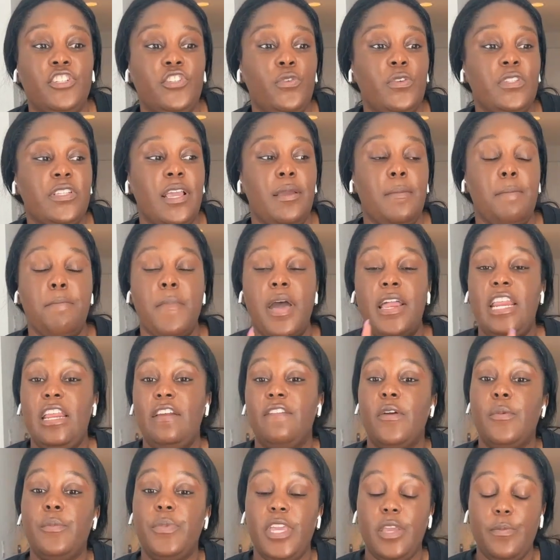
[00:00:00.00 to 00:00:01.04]
She was getting money
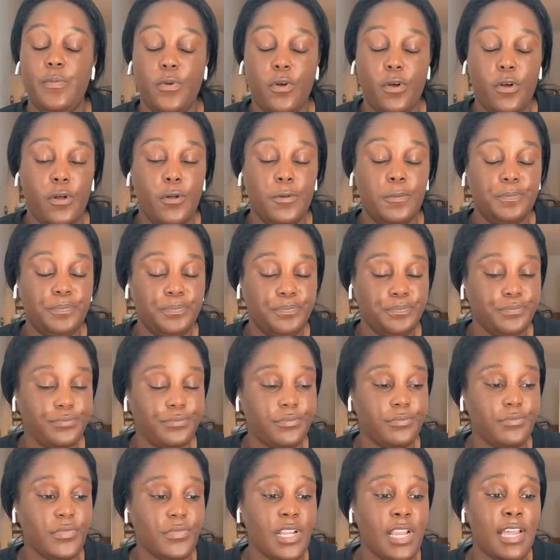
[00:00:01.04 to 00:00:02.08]
from people
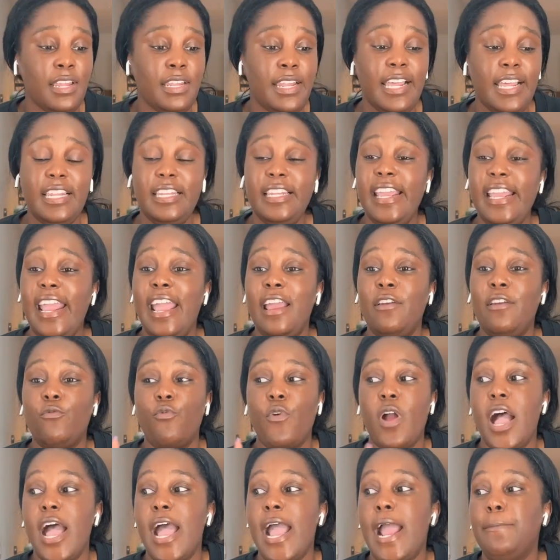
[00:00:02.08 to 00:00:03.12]
like LeAnn
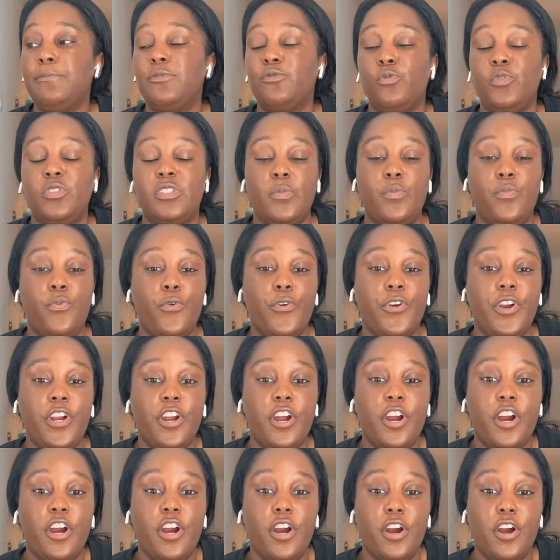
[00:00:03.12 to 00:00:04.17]
Rimes was supporting
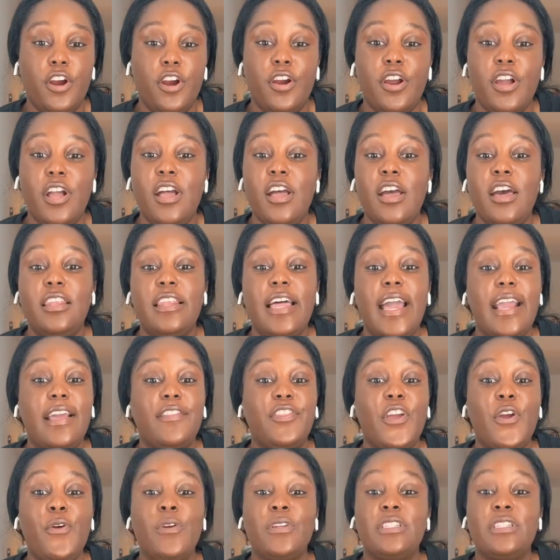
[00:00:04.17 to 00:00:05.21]
her. Like
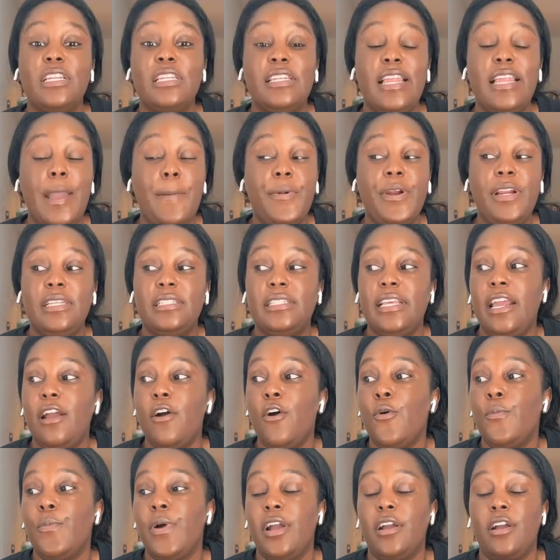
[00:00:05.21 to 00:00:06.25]
there were celebrities saying,
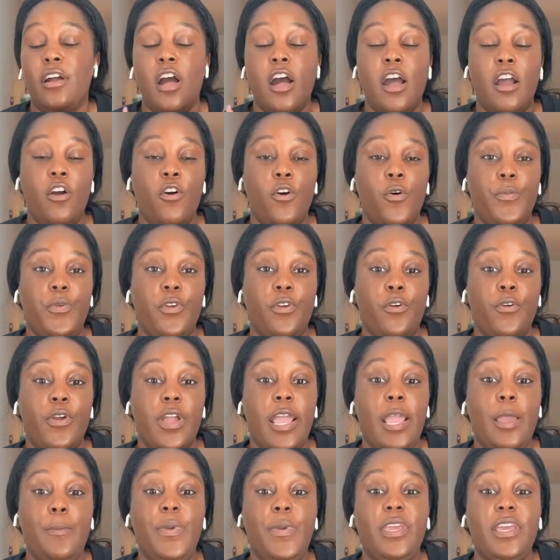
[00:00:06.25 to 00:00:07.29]
"Oh my God, I hope you're
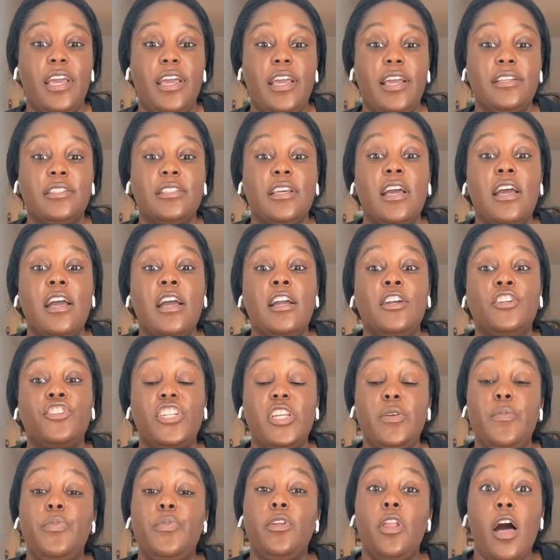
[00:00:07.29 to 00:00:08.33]
okay," because
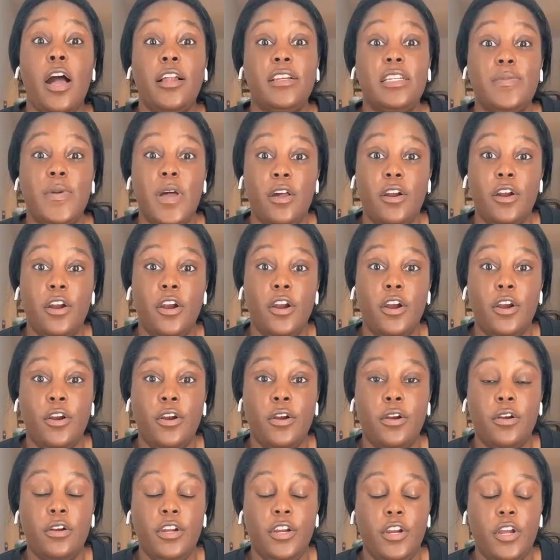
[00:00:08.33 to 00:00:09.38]
she blogged about
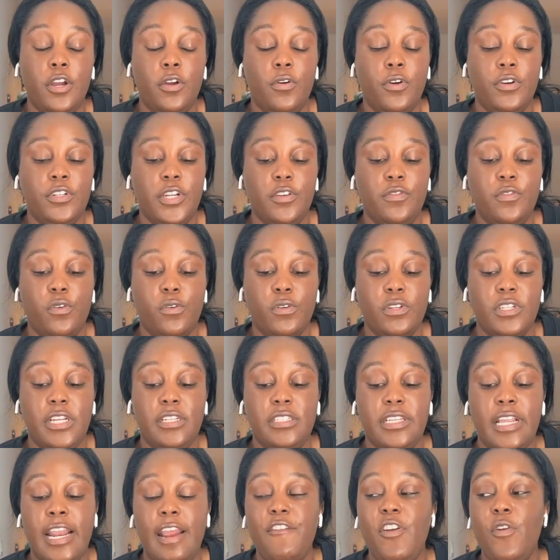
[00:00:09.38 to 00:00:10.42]
her, you know, her
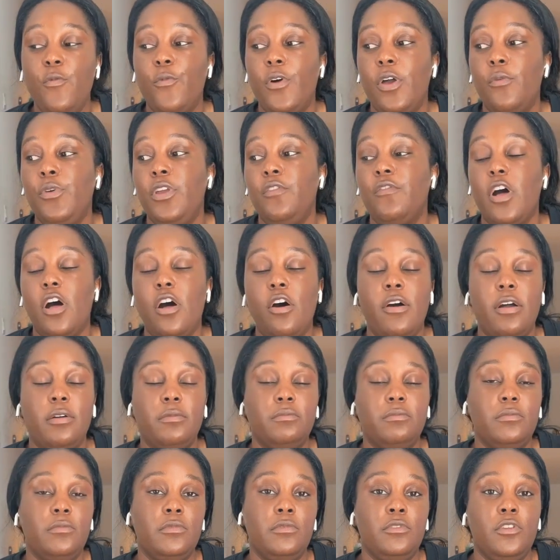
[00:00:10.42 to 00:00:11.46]
difficulties. And everyone, we
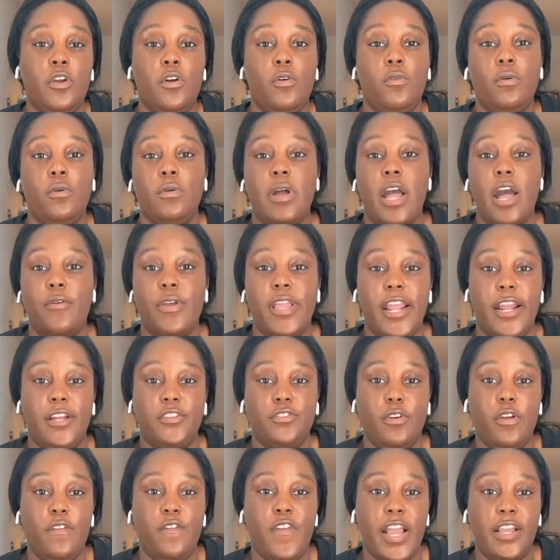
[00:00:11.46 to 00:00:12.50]
all know how
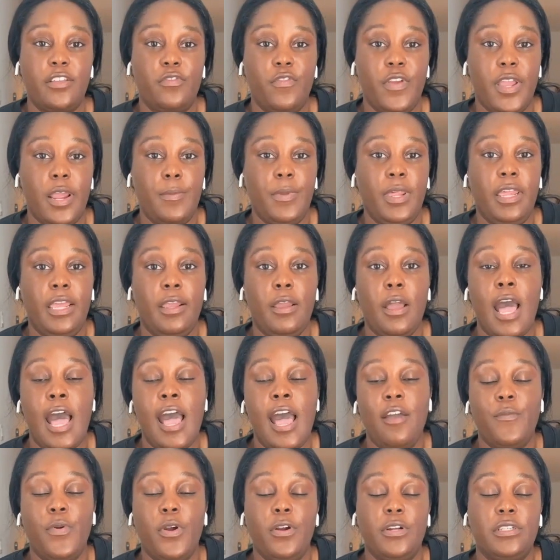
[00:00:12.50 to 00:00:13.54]
cancer affects family. Like
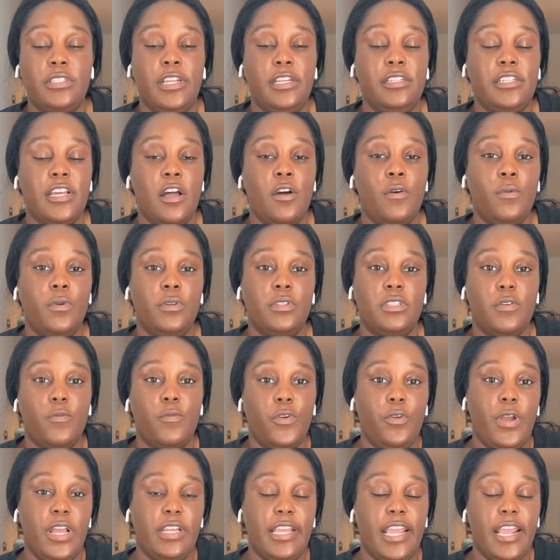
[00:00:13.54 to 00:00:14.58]
I personally dealt with someone
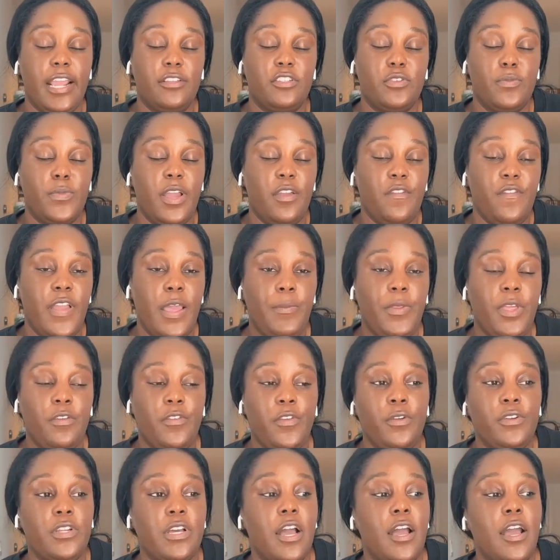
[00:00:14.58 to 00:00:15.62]
who had cancer, my family a
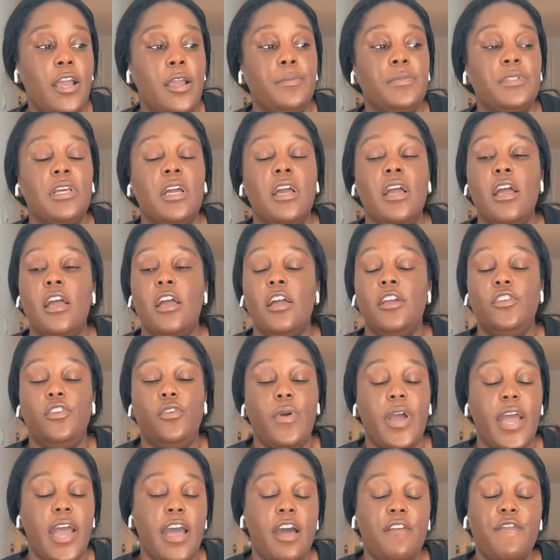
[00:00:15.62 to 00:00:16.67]
few times.
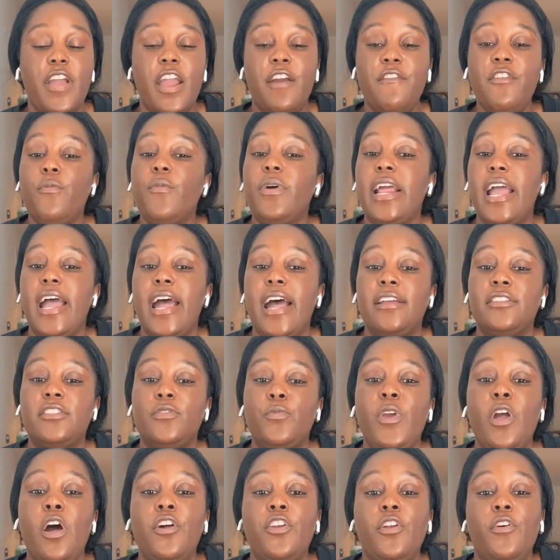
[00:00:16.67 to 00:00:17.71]
You have everyone has. So
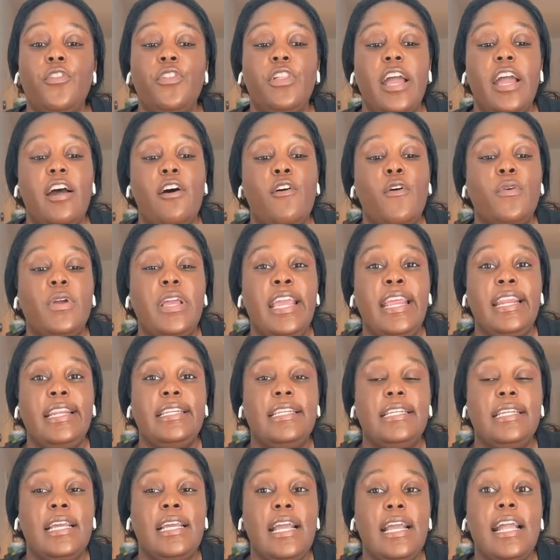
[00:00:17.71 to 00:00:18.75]
we all know that how it
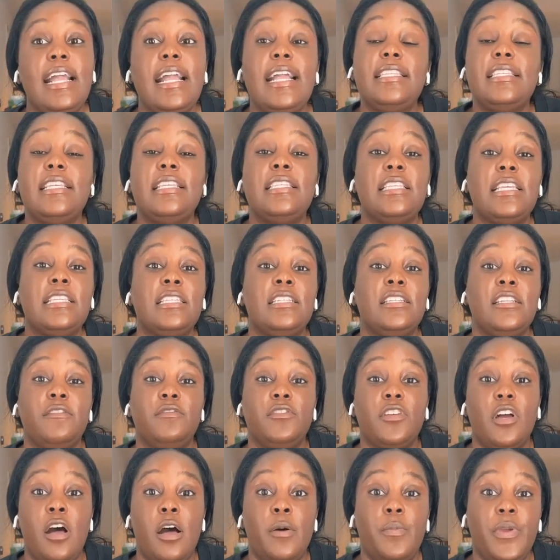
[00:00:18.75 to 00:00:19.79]
it's a sensitive
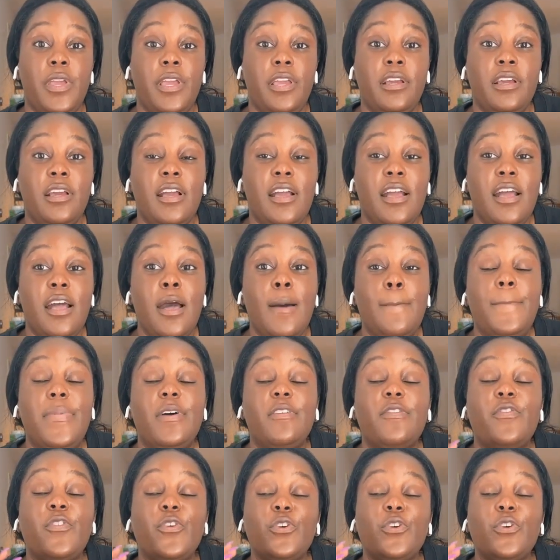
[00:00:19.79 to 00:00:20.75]
topic. But mm-hmm.